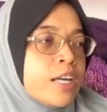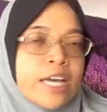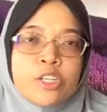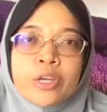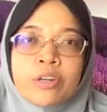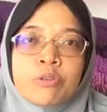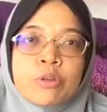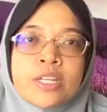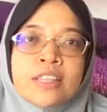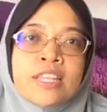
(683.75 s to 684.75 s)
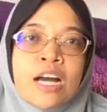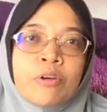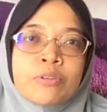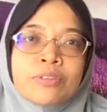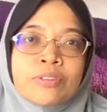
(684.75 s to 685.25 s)
And you can also
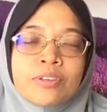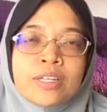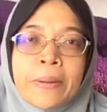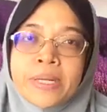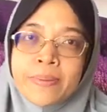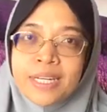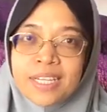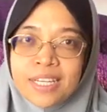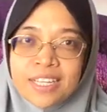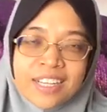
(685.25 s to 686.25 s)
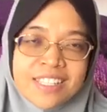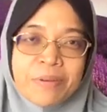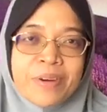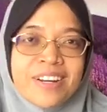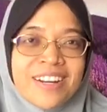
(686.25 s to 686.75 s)
datang untuk nak badi-badi dengan
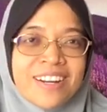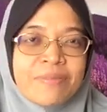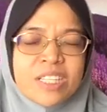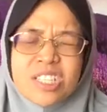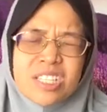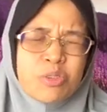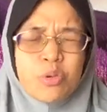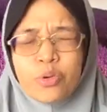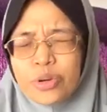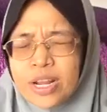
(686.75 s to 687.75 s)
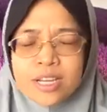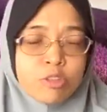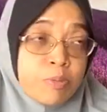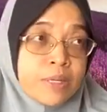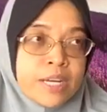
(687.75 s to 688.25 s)
Sabrina because she's so nice,
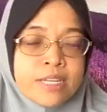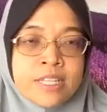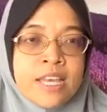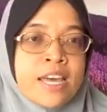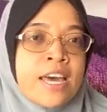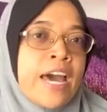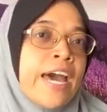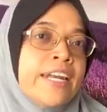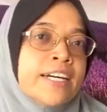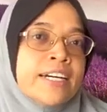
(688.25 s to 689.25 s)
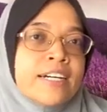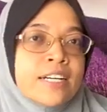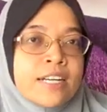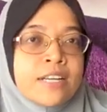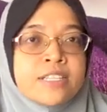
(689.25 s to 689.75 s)
super nice. And
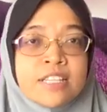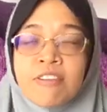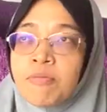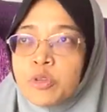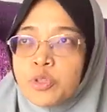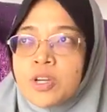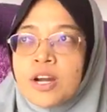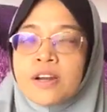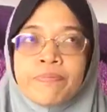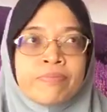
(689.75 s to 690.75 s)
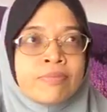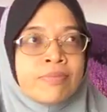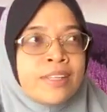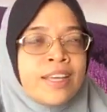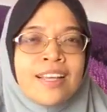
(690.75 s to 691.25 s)
her staff pun juga.
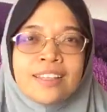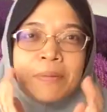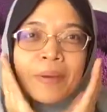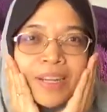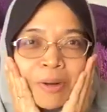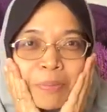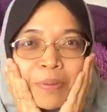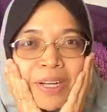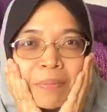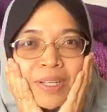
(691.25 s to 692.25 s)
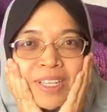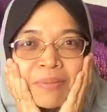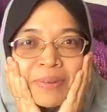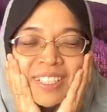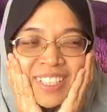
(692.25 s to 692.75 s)
Tapi ada lupa nama dia
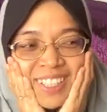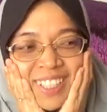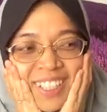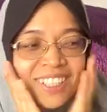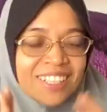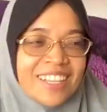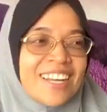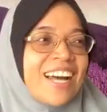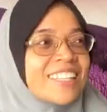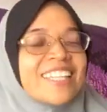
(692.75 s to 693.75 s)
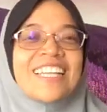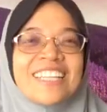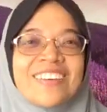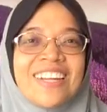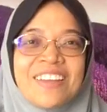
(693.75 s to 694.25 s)
apa. Nanti tanya
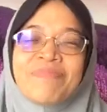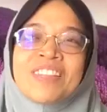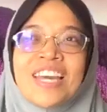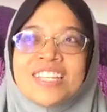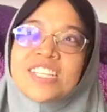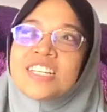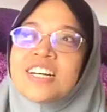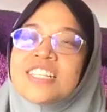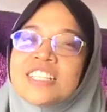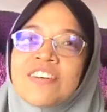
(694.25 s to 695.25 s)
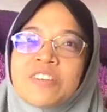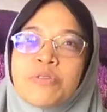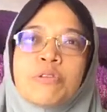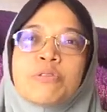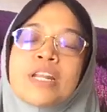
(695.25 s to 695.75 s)
balik. And her staff is
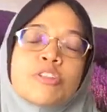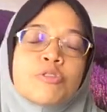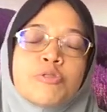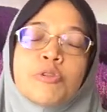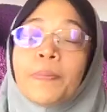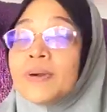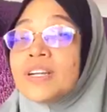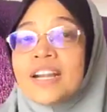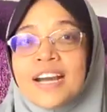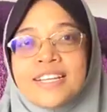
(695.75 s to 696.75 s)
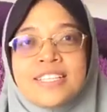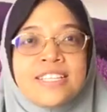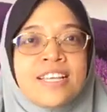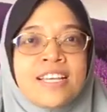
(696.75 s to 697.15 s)
also like super nice.